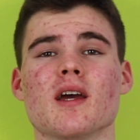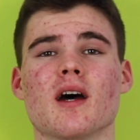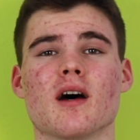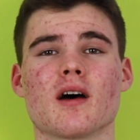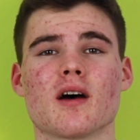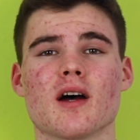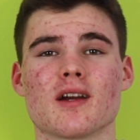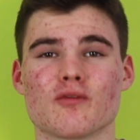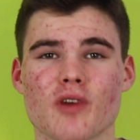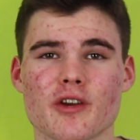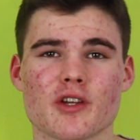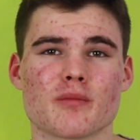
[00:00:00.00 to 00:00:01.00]
at a
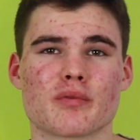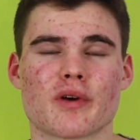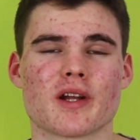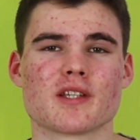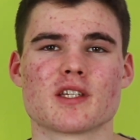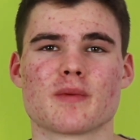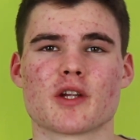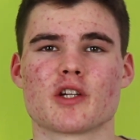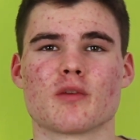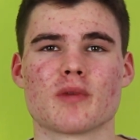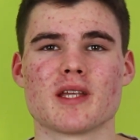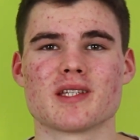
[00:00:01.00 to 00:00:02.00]
very good price,
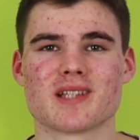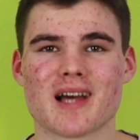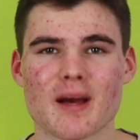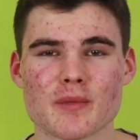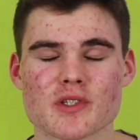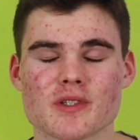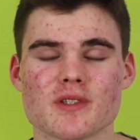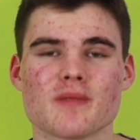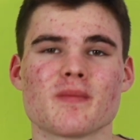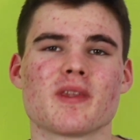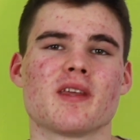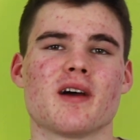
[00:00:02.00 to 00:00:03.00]
especially on places like Amazon.